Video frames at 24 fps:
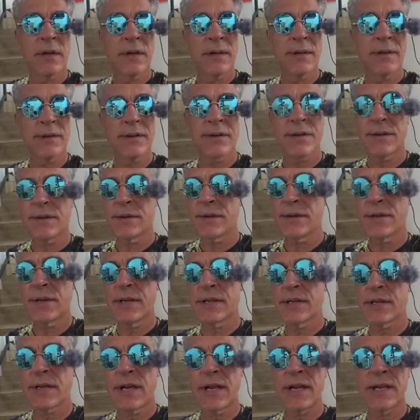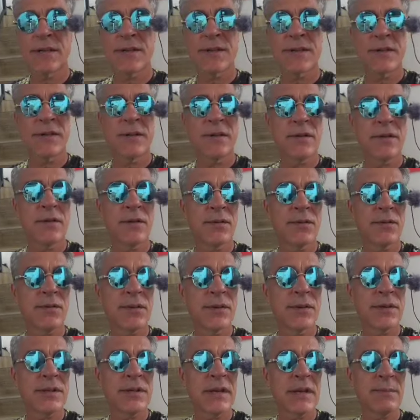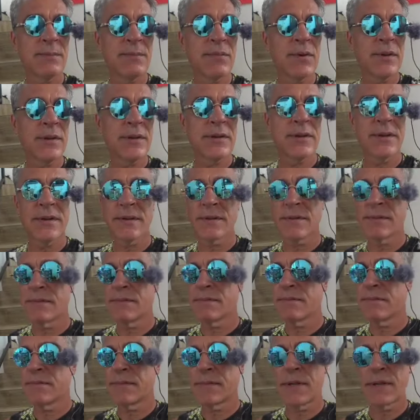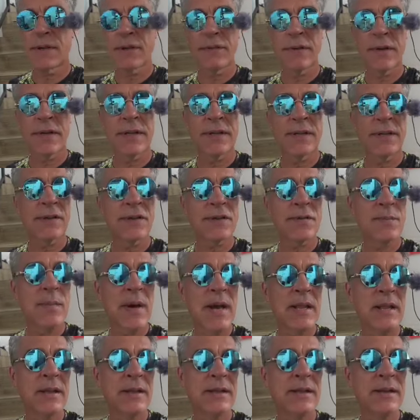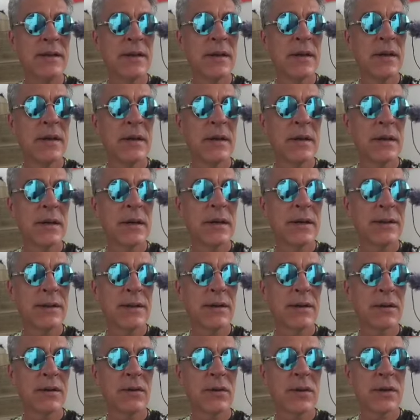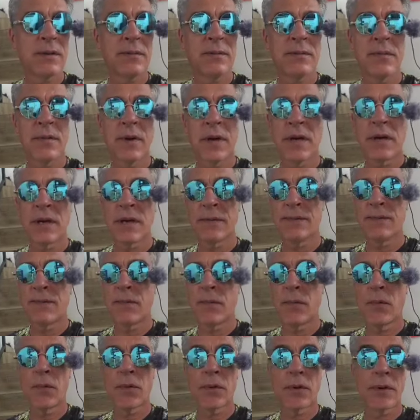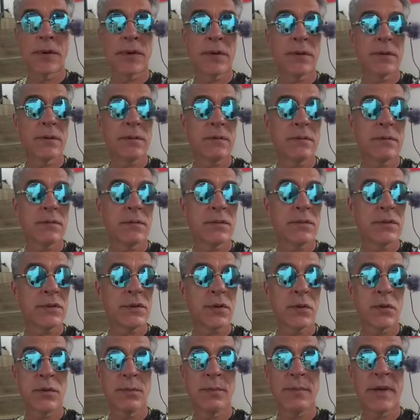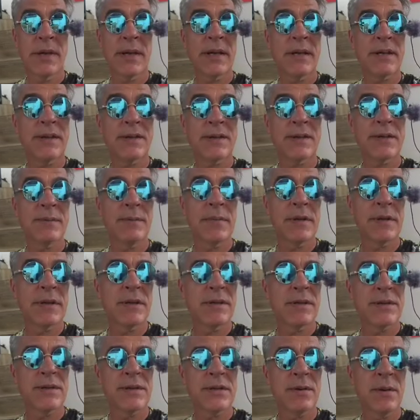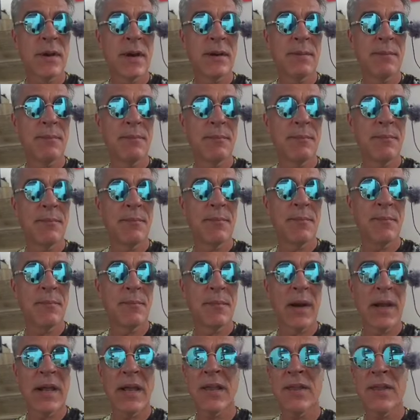they're nice guys. So you go through the checkpoint, they're grinning, they're smiling. They're looking for stolen bikes, because bike